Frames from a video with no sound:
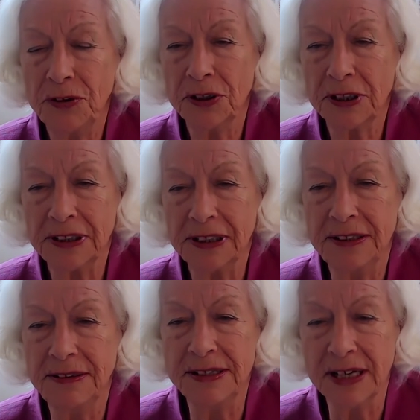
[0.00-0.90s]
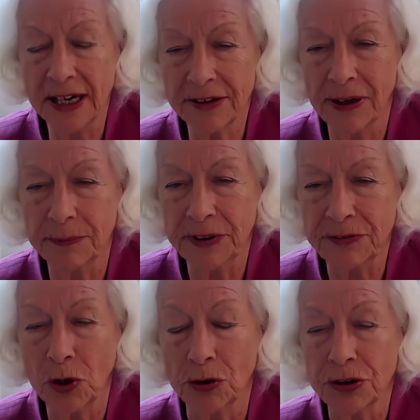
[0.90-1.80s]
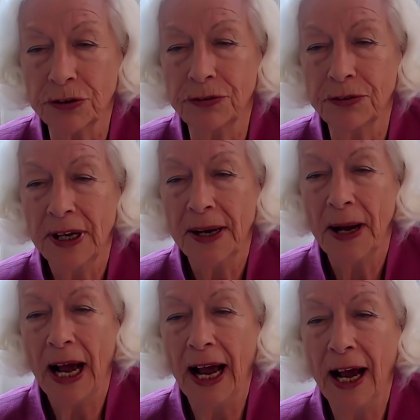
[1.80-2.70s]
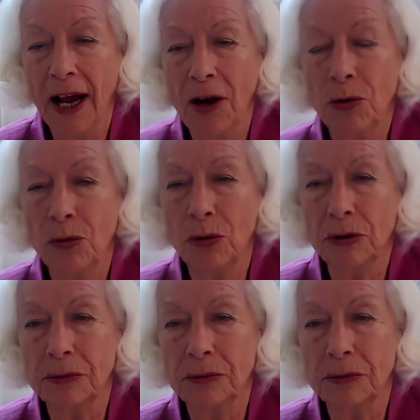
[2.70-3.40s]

look at the diagram we've got of how